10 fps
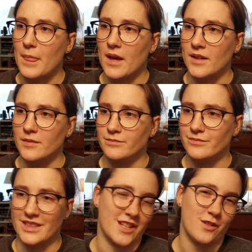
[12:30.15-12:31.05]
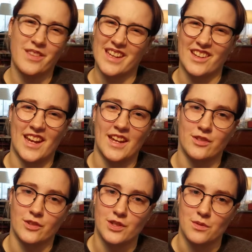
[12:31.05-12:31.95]
And I don't think I could
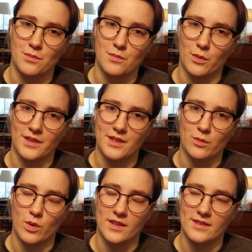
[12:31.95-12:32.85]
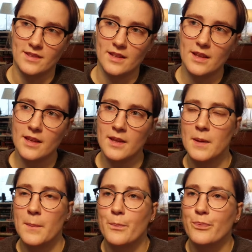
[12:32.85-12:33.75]
handle 2 big ones at once,
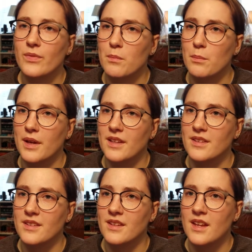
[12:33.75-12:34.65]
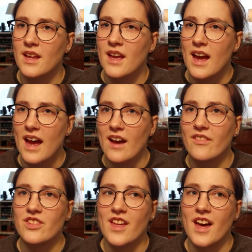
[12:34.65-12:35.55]
but
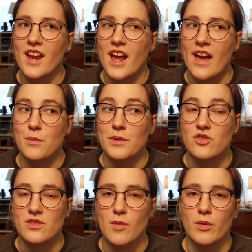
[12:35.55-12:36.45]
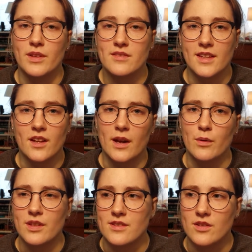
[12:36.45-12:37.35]
after that I have a bunch of small ones. Like, I
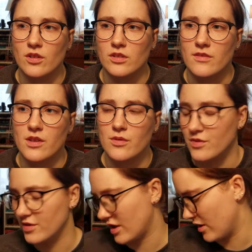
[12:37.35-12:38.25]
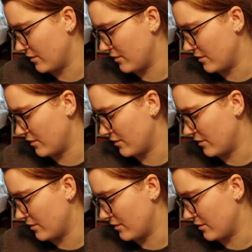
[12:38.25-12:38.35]
would consider all of those